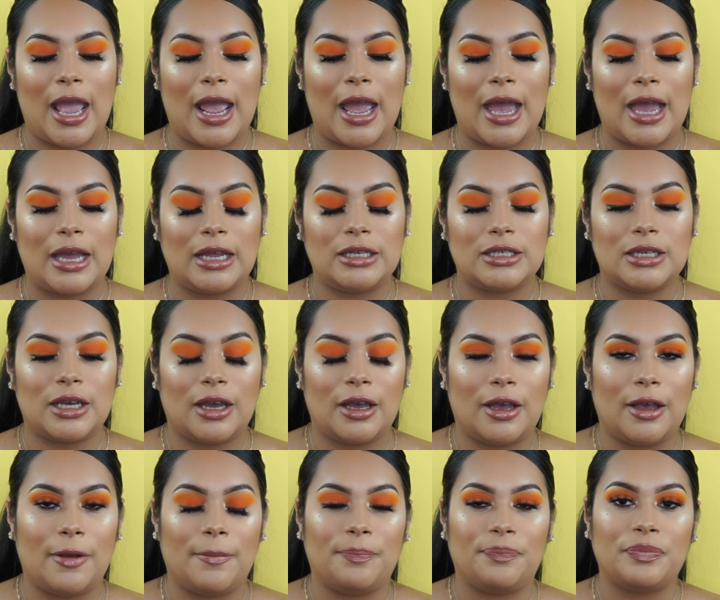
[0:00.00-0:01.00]
And
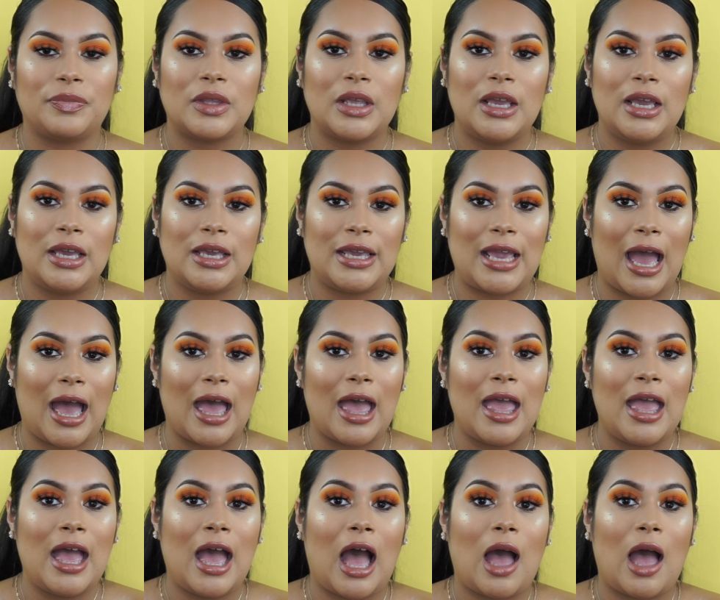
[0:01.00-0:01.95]
yeah,